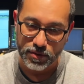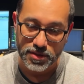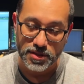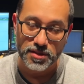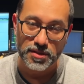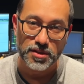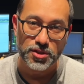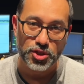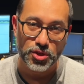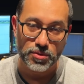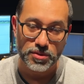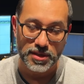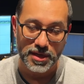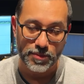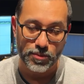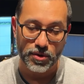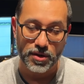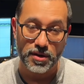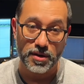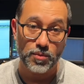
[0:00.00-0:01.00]
the shows that I'm
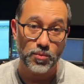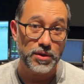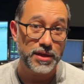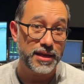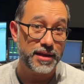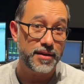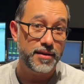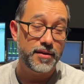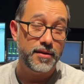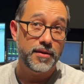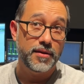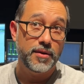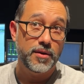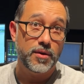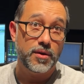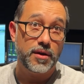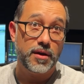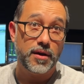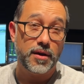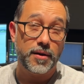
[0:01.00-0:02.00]
working on, we get,
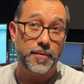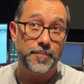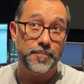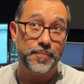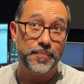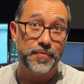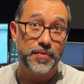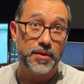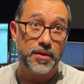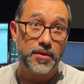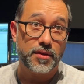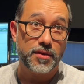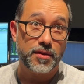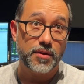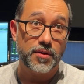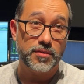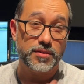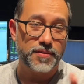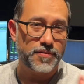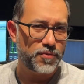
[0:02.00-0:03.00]
it's a